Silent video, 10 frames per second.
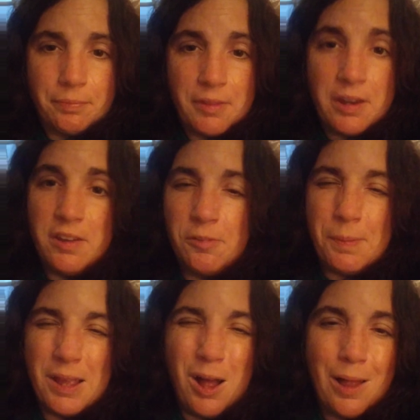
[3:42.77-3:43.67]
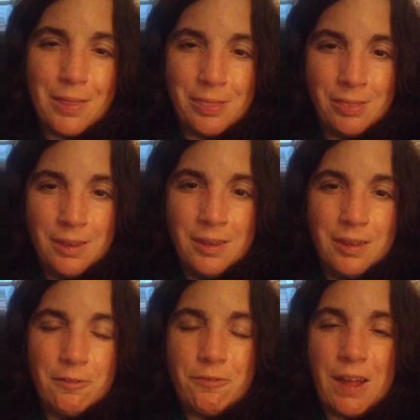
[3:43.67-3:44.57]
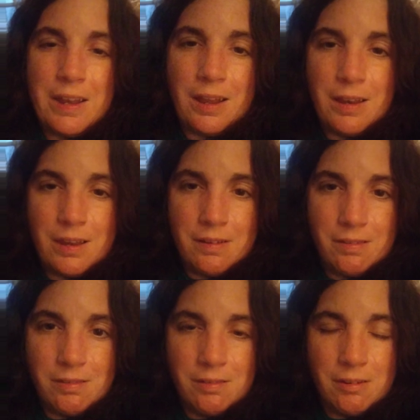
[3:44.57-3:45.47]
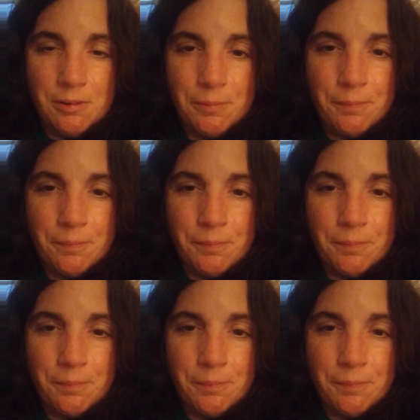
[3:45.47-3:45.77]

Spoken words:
That is beyond finiteness.